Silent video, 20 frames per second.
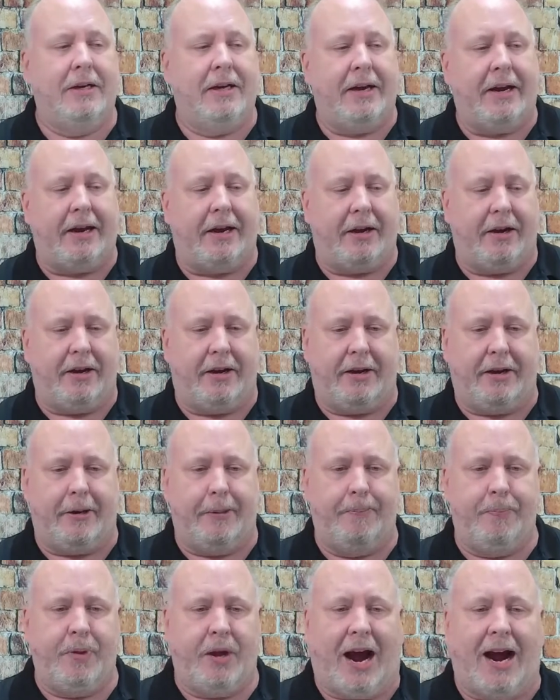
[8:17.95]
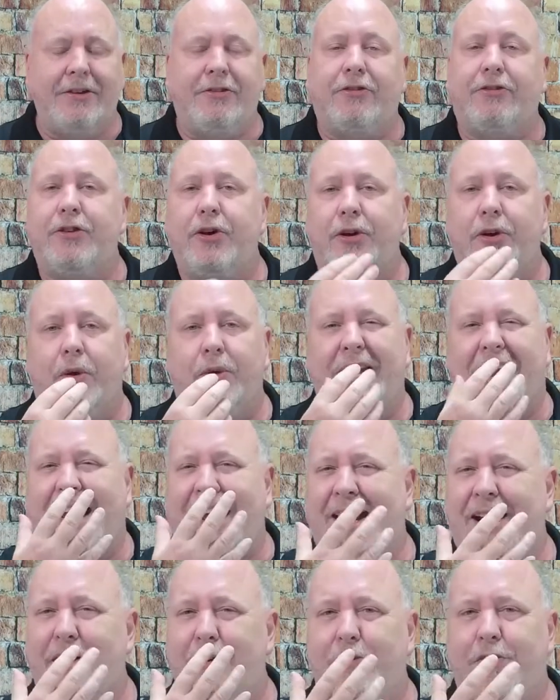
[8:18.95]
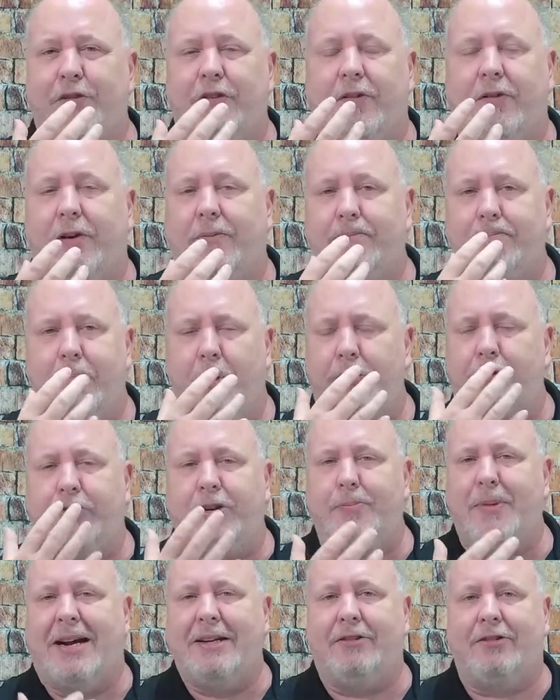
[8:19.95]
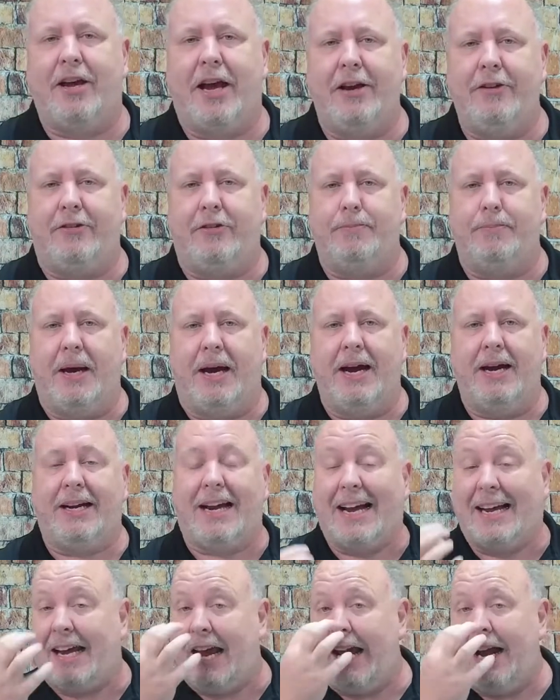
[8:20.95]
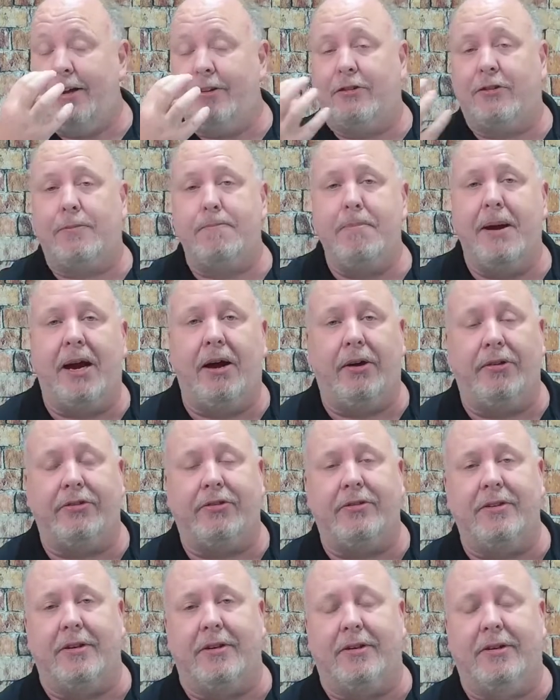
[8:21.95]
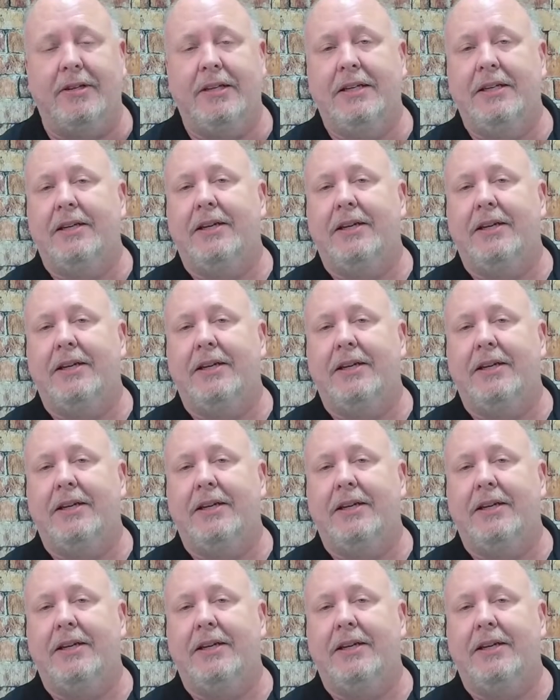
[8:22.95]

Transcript: and I still don't have most of my taste back. I can't smell still.